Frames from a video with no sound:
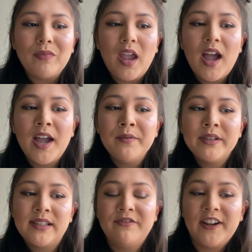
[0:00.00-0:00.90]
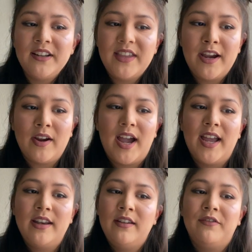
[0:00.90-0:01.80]
I was in front of there,
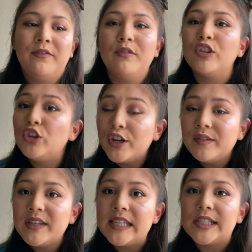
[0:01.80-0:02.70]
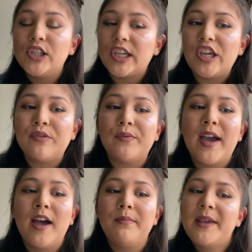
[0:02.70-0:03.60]
kind of nervous, looking
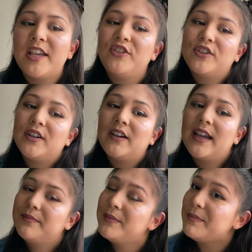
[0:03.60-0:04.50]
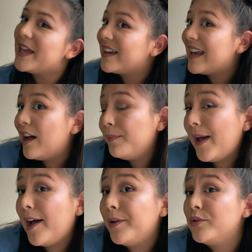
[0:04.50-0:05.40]
around, making sure maybe I could help
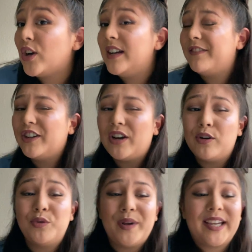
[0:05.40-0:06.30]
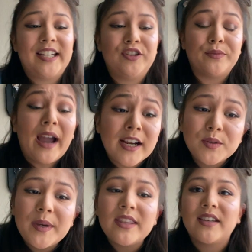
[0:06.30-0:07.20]
out, try to figure out who I can interact
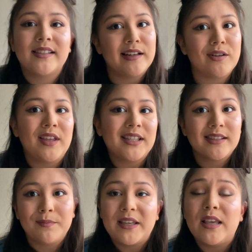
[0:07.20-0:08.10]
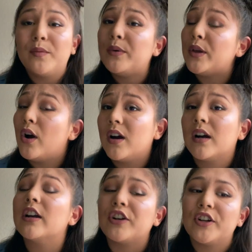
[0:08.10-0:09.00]
with, because I know that's something that we
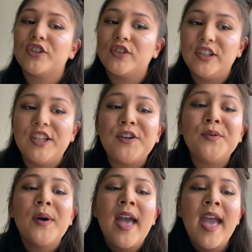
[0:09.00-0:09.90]
are encouraged to do.